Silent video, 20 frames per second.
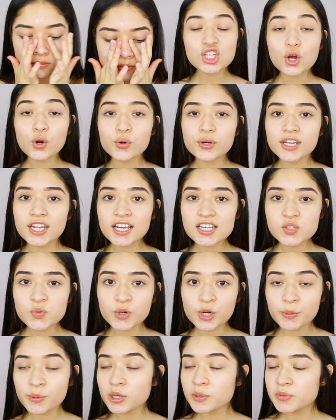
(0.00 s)
So next,
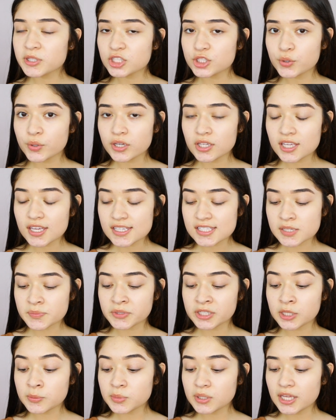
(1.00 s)
what I'm going to be doing is I'm
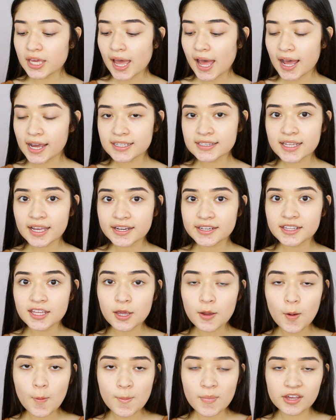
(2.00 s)
going to be
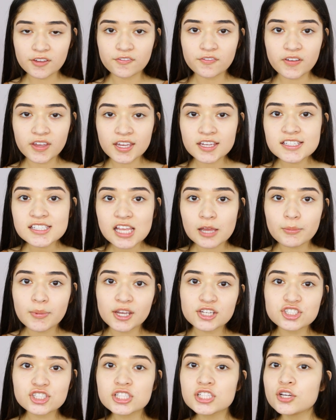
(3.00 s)
highlighting my face. I'm
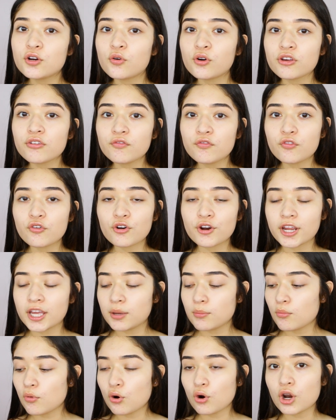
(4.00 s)
actually going for
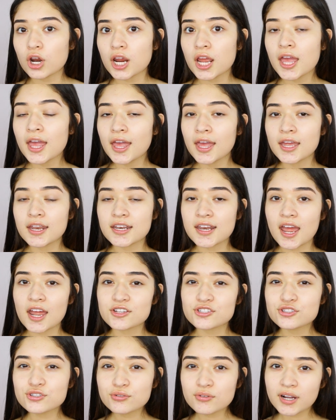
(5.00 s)
a more
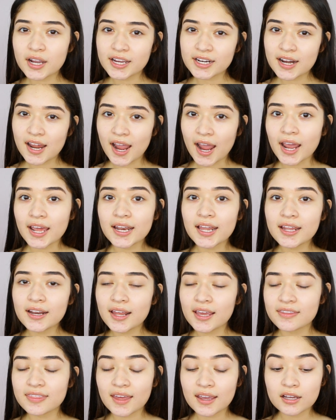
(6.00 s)
natural kind of highlight,
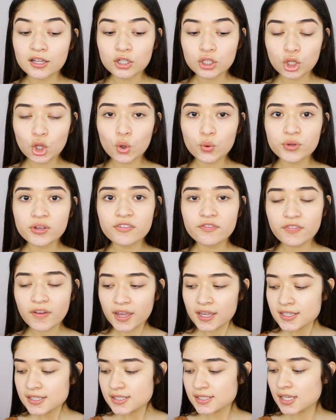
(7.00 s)
like that glowy
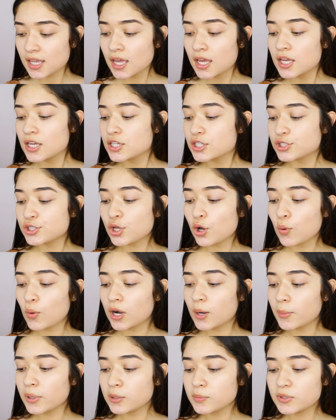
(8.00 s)
face. So
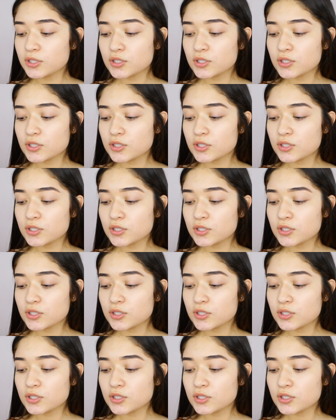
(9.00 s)
what I'm going to